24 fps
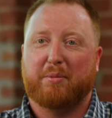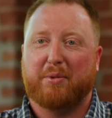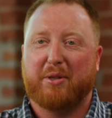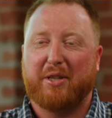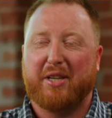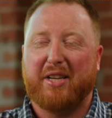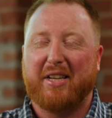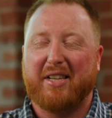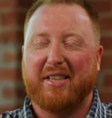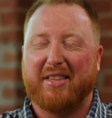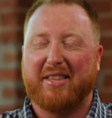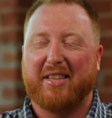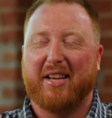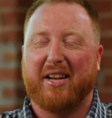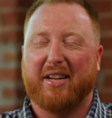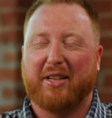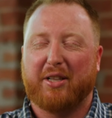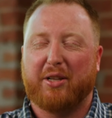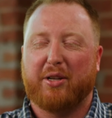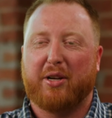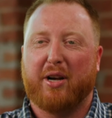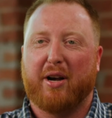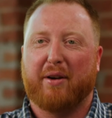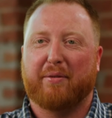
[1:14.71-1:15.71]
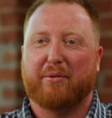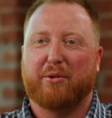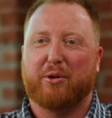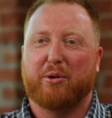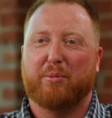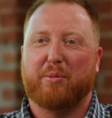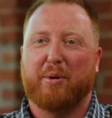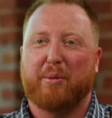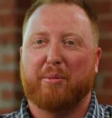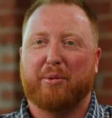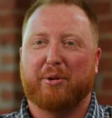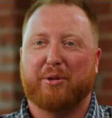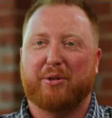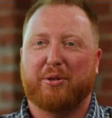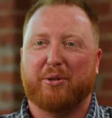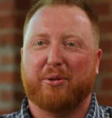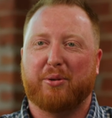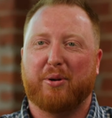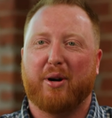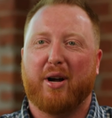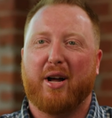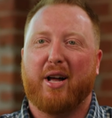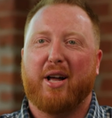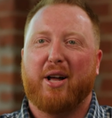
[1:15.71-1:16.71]
key thing that you have to remember
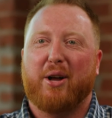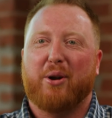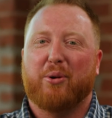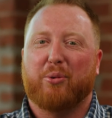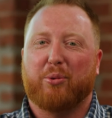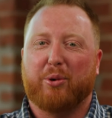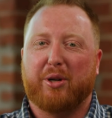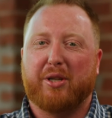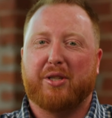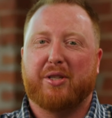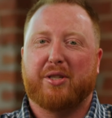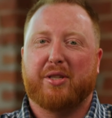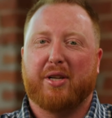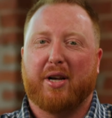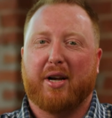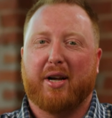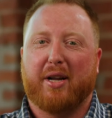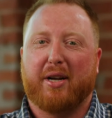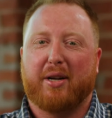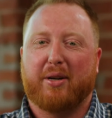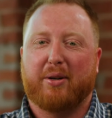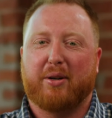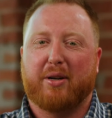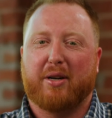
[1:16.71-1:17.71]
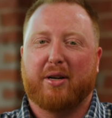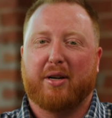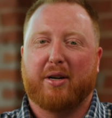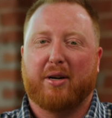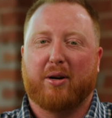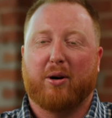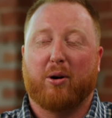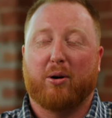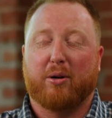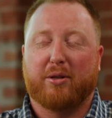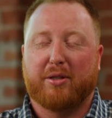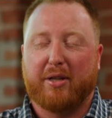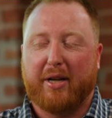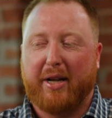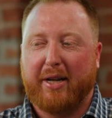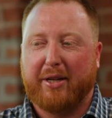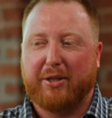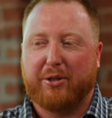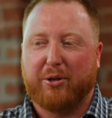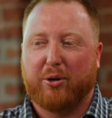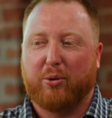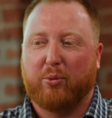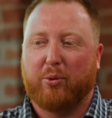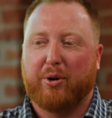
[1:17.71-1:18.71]
to reset or to
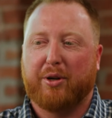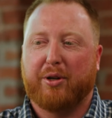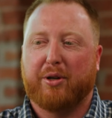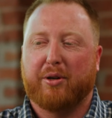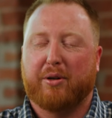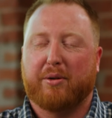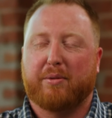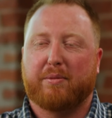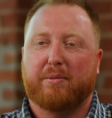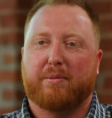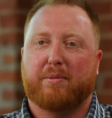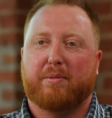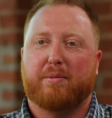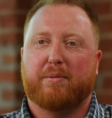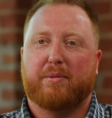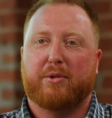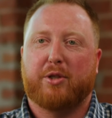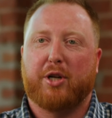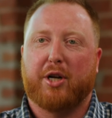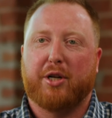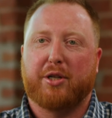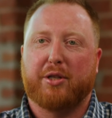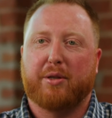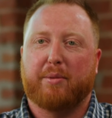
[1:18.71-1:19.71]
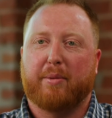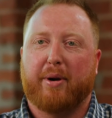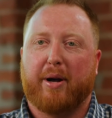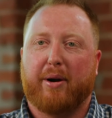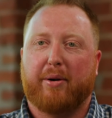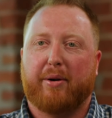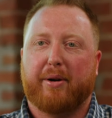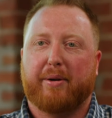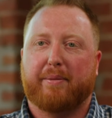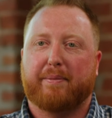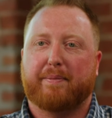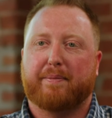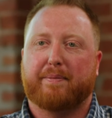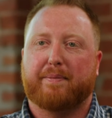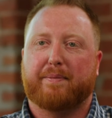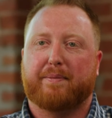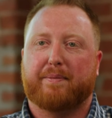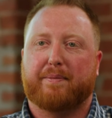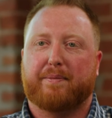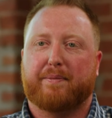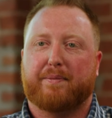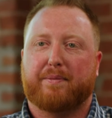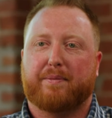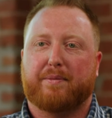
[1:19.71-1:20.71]
enter when you're changing the battery.
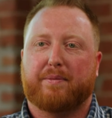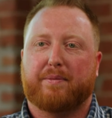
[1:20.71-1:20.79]
It's not